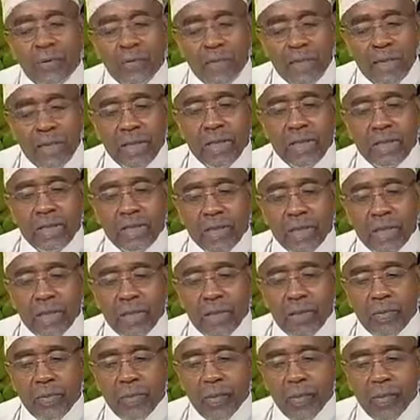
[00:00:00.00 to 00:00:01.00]
And we need to
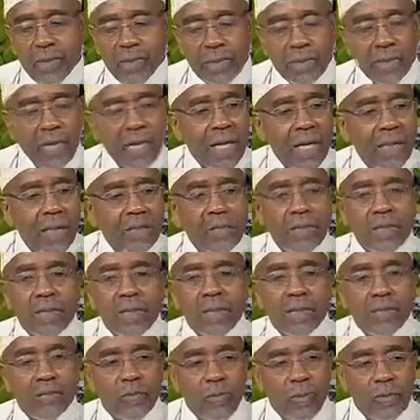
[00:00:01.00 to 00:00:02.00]
become more
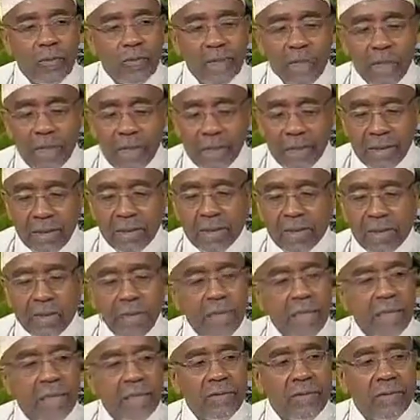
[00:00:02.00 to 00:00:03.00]
tolerant and more
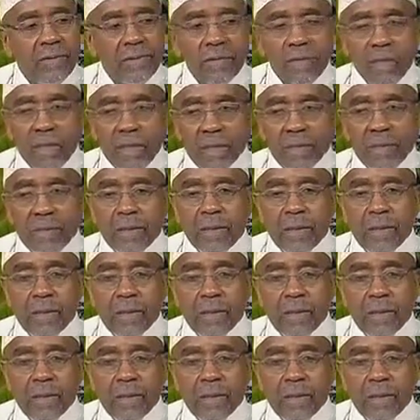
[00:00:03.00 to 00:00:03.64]
understanding of each other.